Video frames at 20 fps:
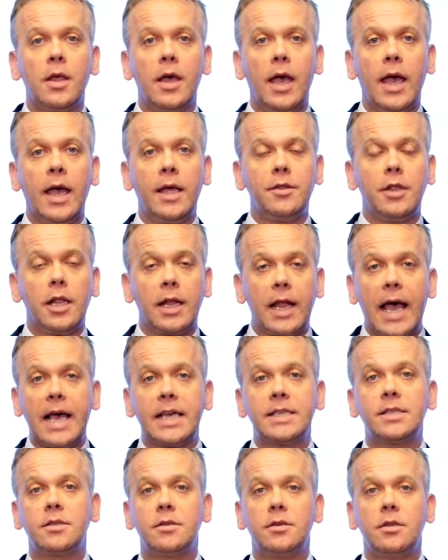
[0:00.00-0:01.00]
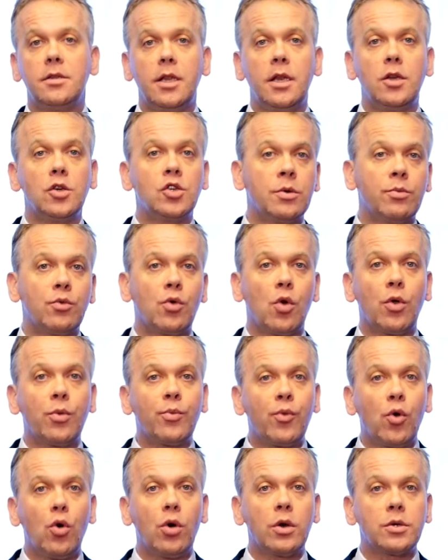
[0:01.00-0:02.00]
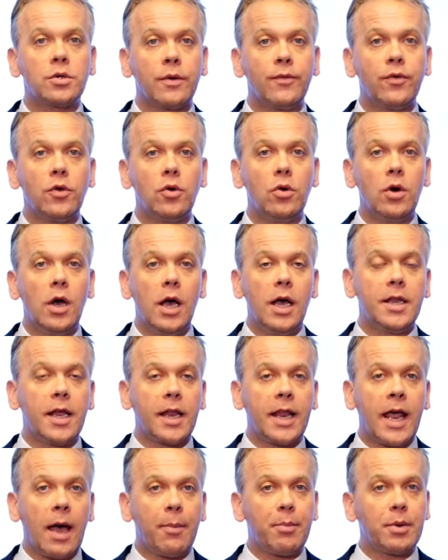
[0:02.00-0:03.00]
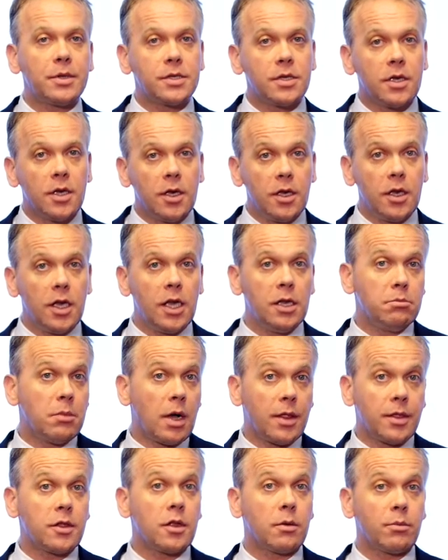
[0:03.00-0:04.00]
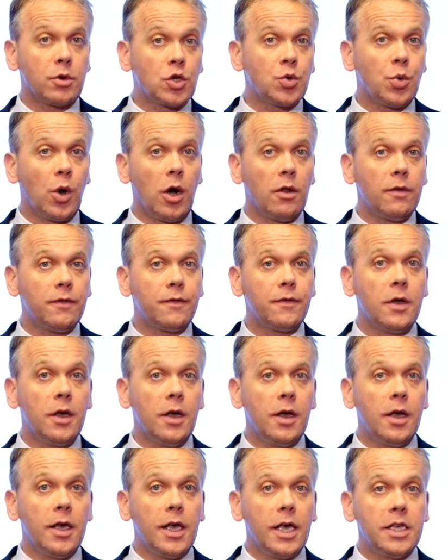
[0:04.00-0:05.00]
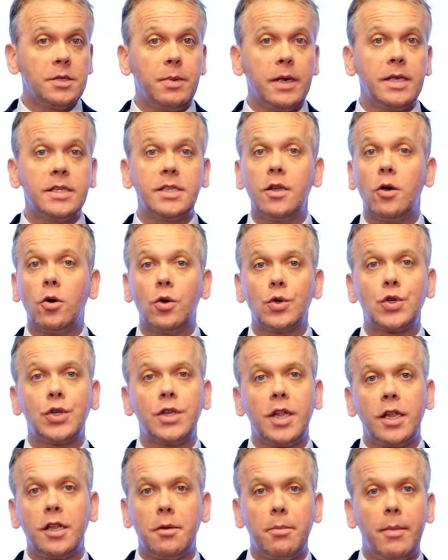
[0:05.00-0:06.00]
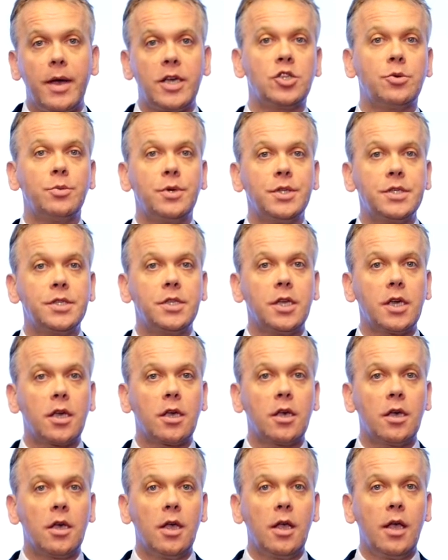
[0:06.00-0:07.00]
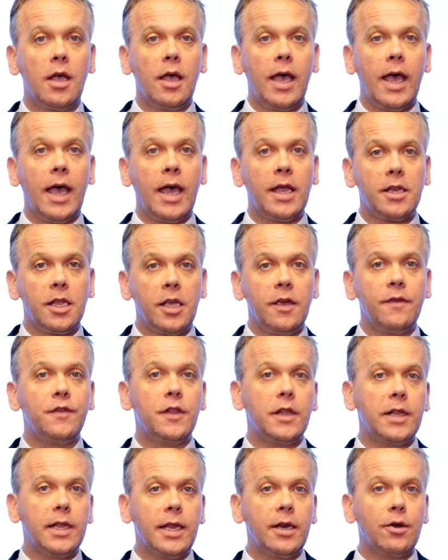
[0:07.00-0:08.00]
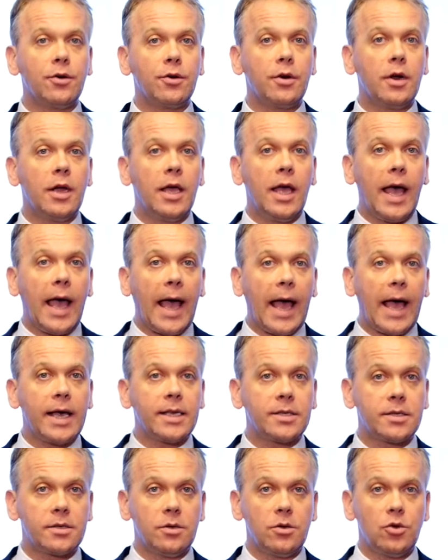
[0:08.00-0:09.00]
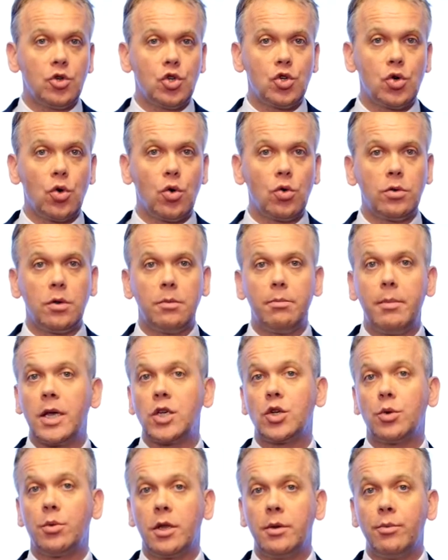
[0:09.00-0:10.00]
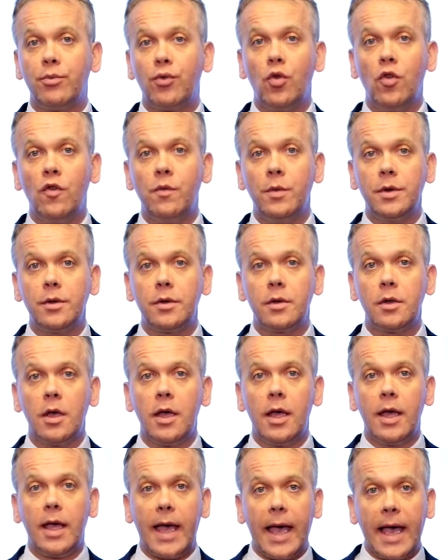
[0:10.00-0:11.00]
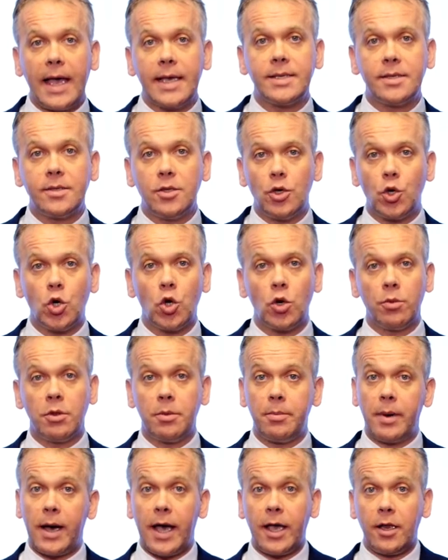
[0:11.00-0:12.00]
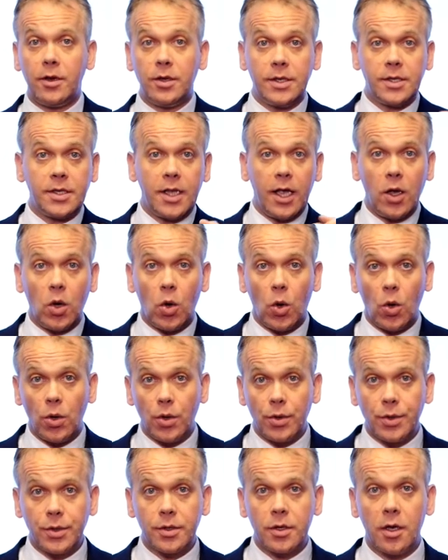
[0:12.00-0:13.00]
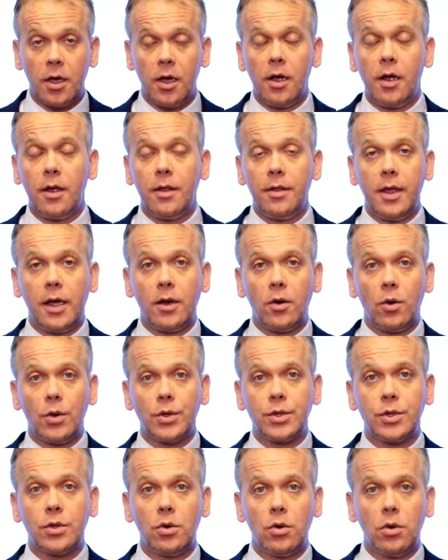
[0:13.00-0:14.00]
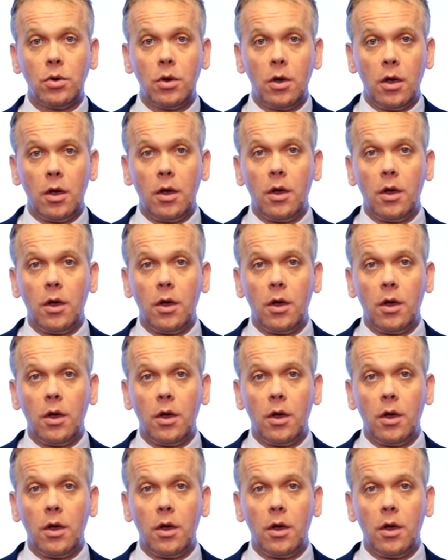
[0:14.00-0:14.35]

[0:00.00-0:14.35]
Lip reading: and the last leadership growth progress review that happens in month number 12 is basically also then the measurement stick, and if the leader has shown measurable improvement as determined by the stakeholders, then also